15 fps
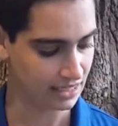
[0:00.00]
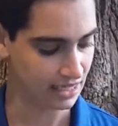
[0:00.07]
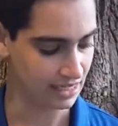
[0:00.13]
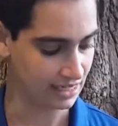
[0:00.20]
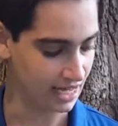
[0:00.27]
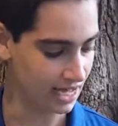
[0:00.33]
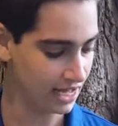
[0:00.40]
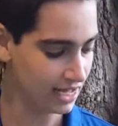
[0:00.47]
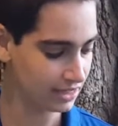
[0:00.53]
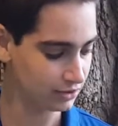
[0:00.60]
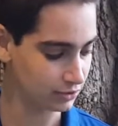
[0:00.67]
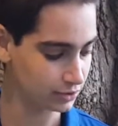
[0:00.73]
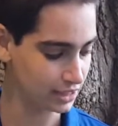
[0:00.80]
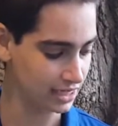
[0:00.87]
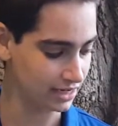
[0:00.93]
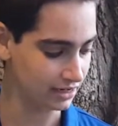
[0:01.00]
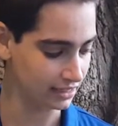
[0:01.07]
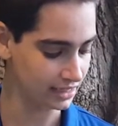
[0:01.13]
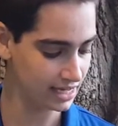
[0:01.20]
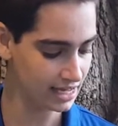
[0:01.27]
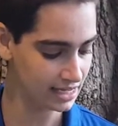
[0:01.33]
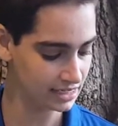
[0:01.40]
And I don't care
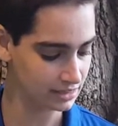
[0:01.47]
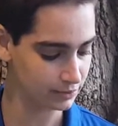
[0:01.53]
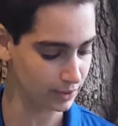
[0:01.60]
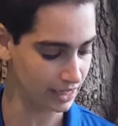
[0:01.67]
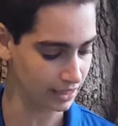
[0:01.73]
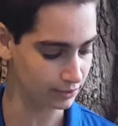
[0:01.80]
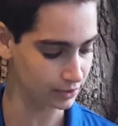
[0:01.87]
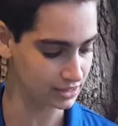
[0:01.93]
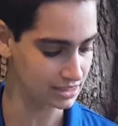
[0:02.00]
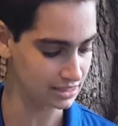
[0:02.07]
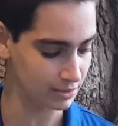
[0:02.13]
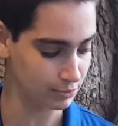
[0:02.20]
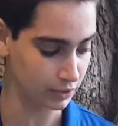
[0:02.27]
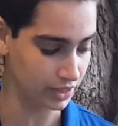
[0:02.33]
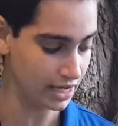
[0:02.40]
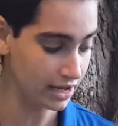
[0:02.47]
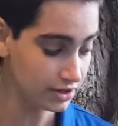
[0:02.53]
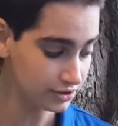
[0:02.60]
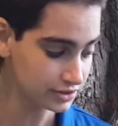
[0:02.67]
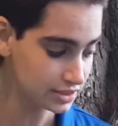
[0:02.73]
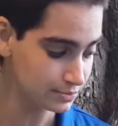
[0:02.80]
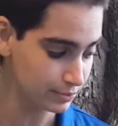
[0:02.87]
in any way what someone
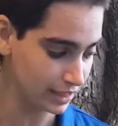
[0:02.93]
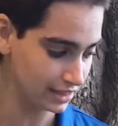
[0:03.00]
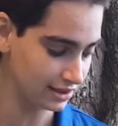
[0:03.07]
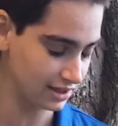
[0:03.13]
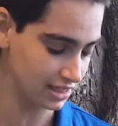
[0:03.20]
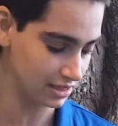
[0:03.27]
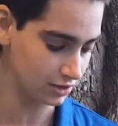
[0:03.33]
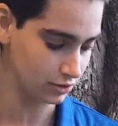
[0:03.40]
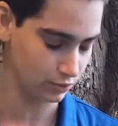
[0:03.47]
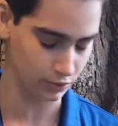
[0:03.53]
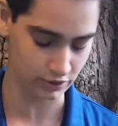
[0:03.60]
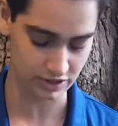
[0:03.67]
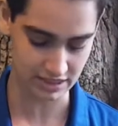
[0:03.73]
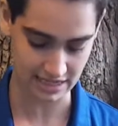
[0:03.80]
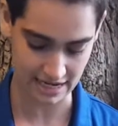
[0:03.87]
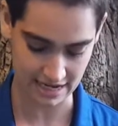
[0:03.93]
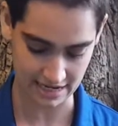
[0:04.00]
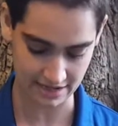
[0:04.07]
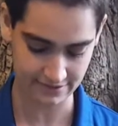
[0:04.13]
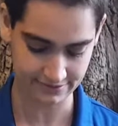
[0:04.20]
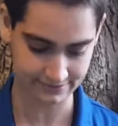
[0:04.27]
else might think or say.